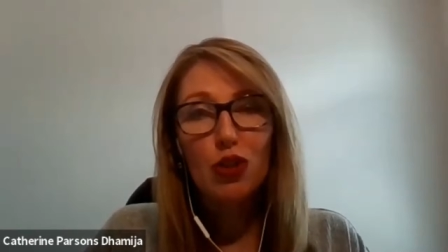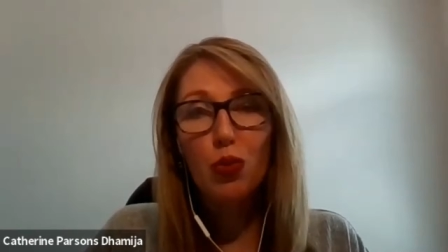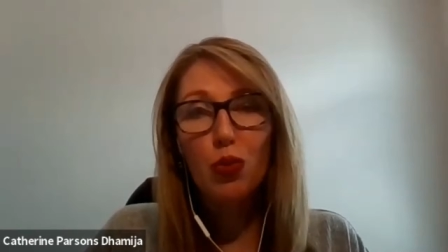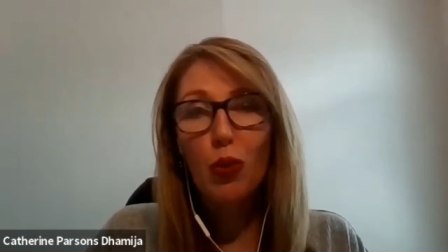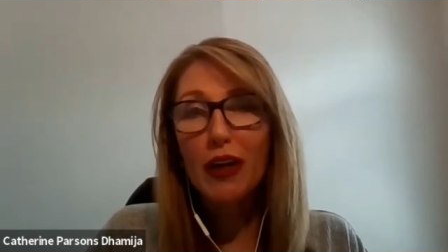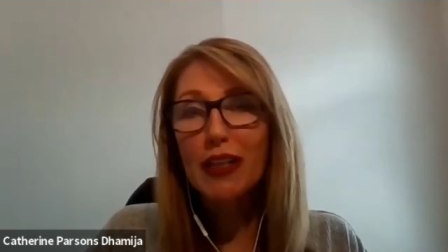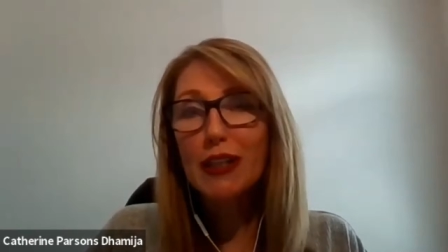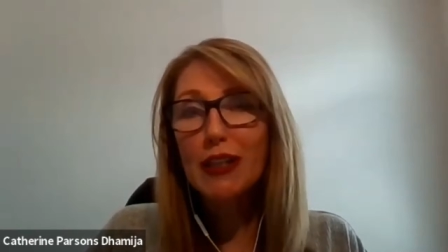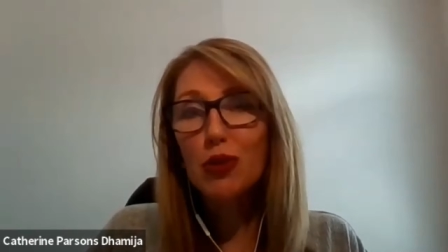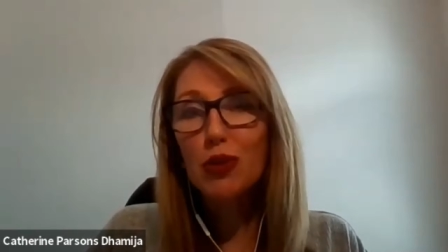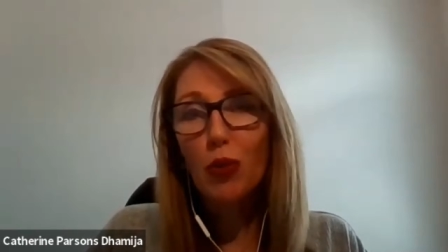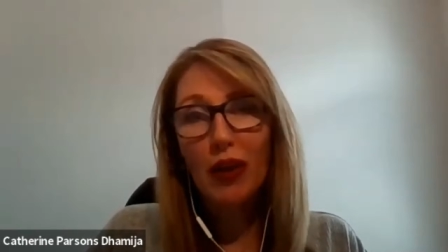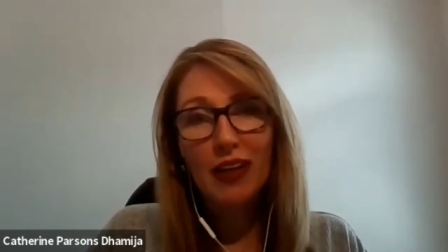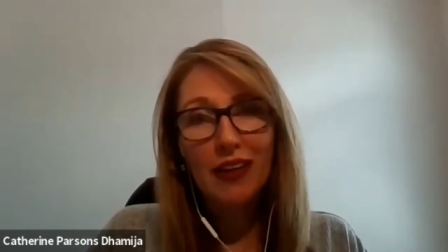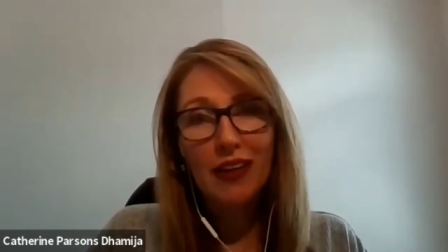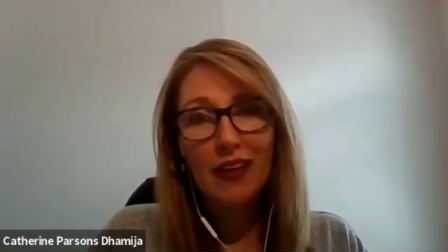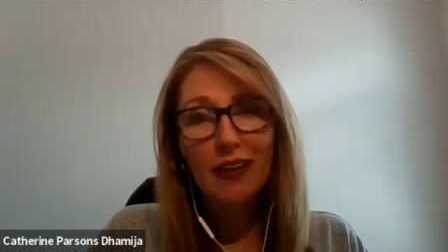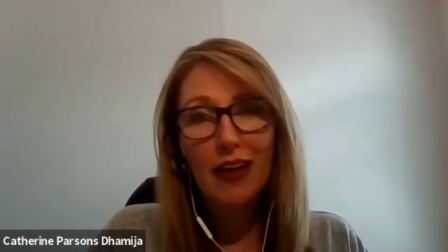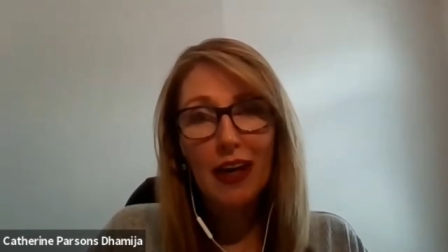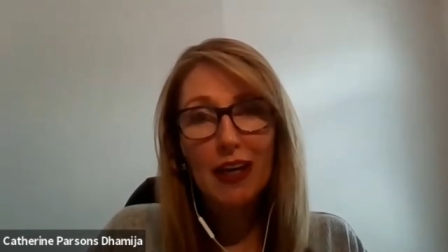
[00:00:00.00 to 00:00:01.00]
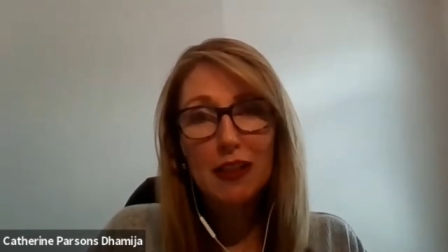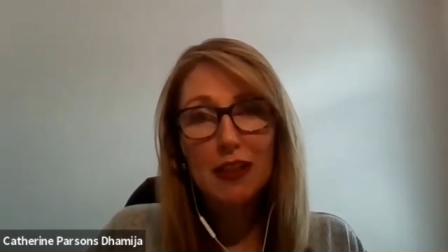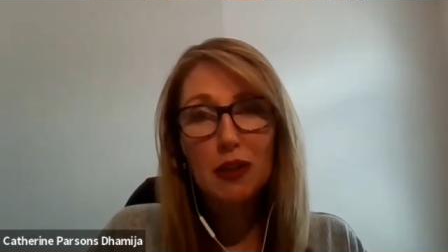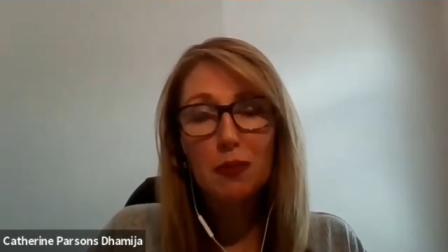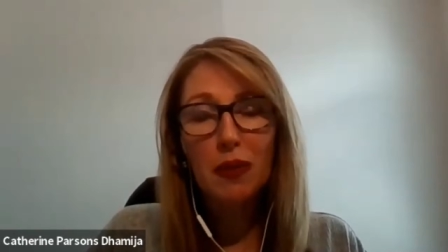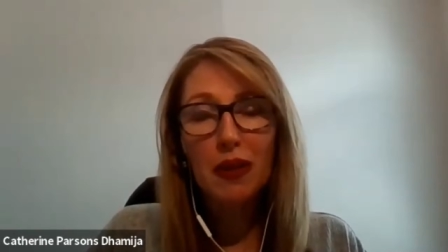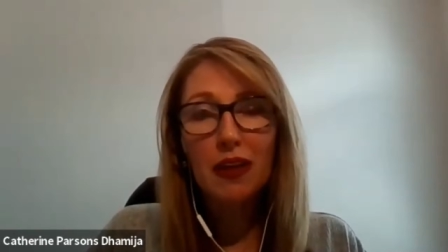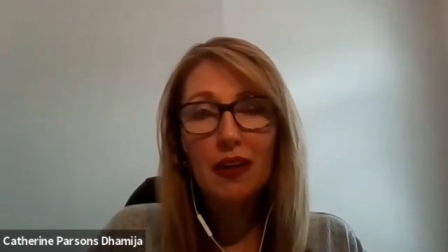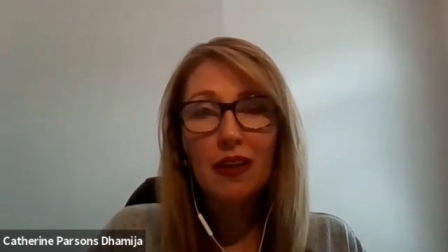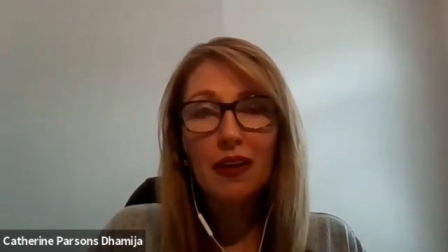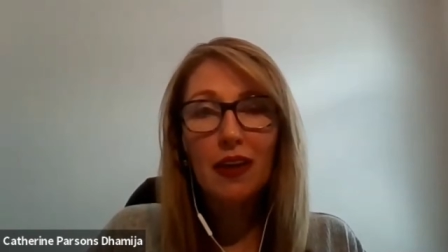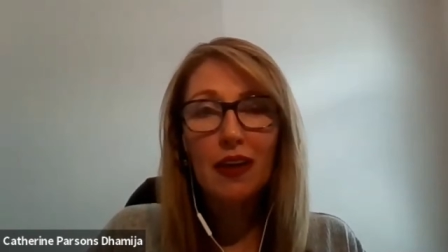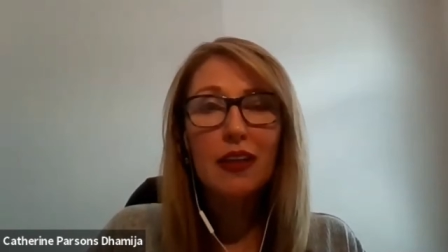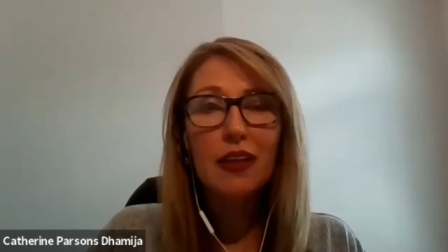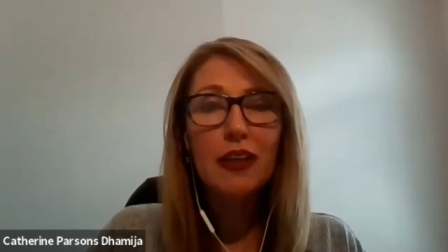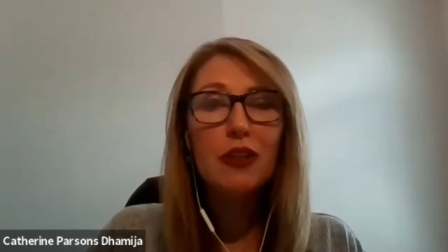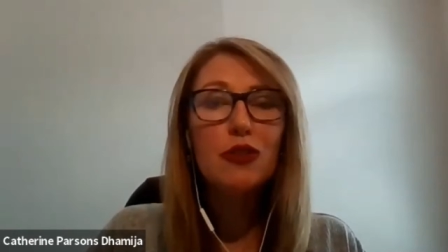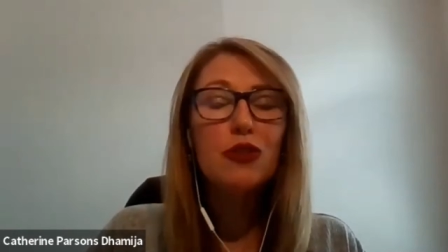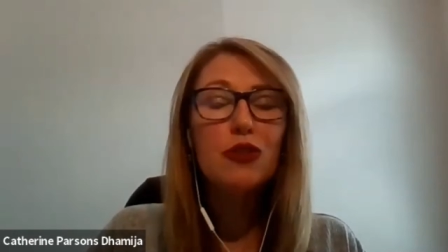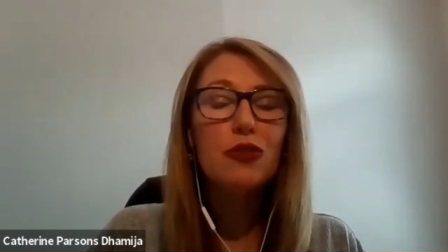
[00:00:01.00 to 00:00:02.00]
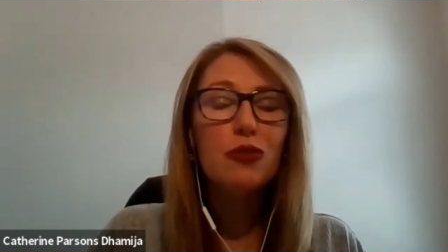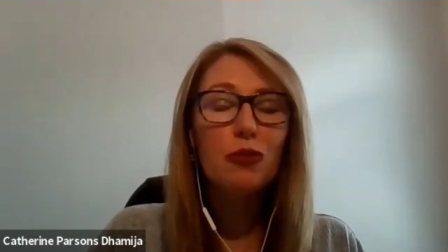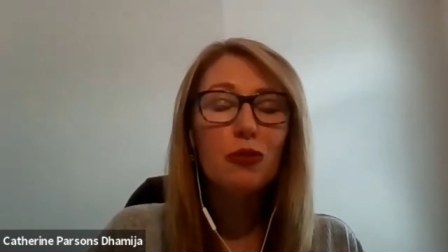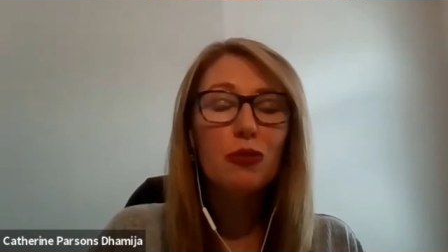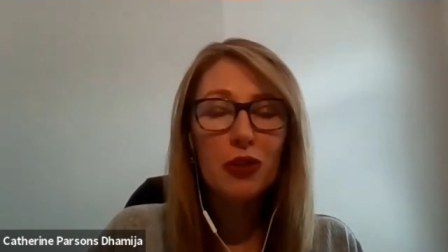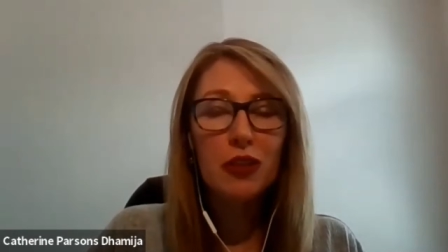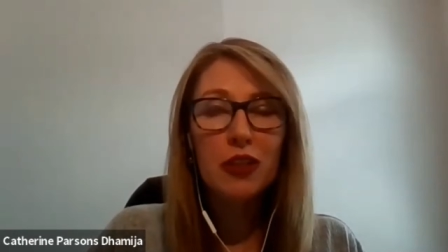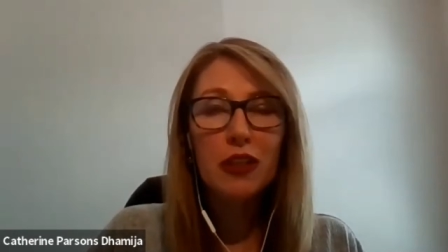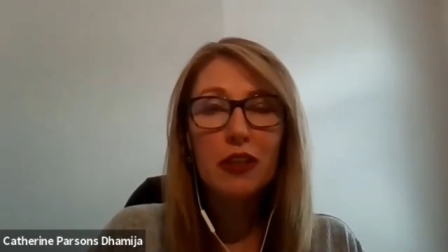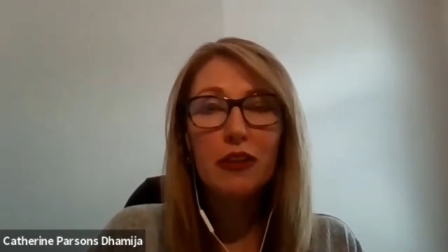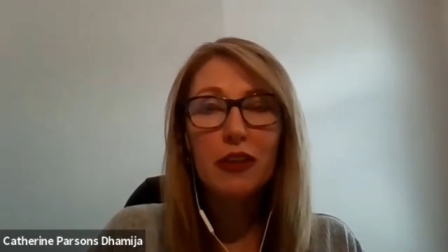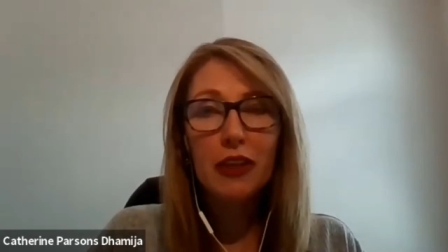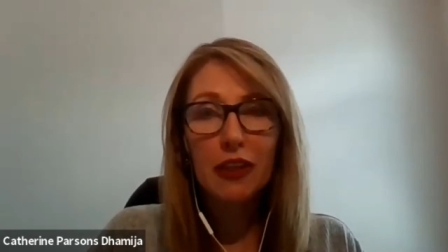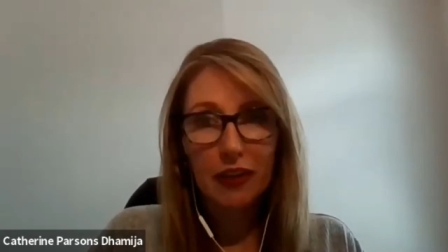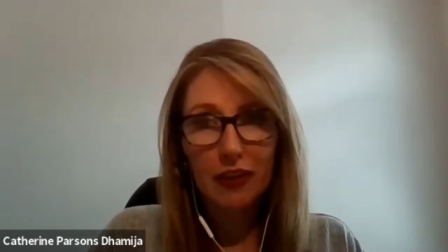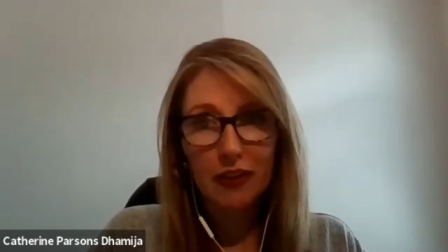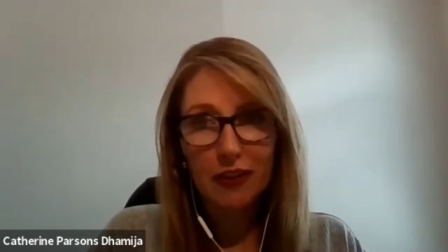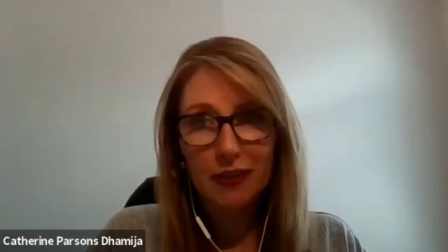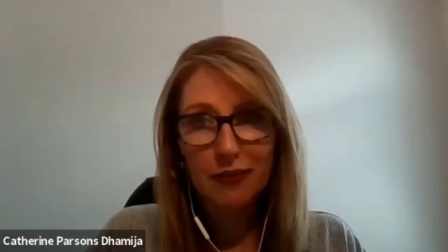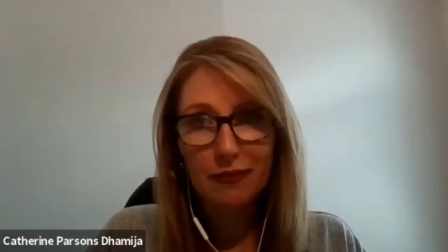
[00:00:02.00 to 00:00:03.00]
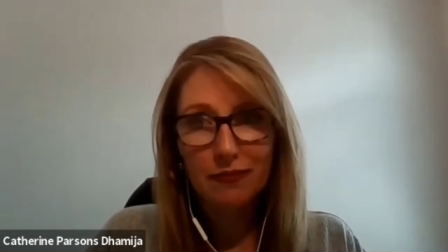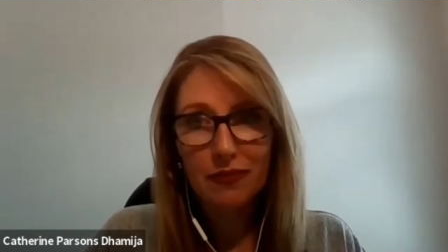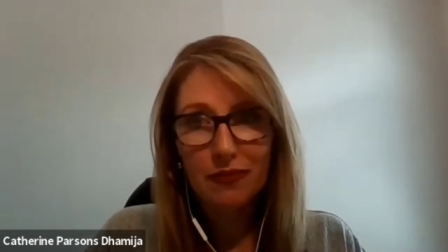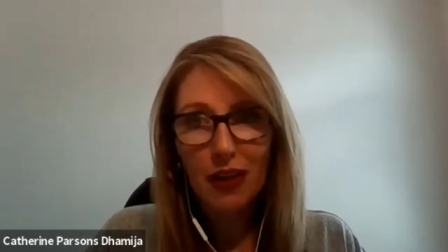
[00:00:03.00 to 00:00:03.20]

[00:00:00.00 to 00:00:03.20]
2020 has been an extraordinary year,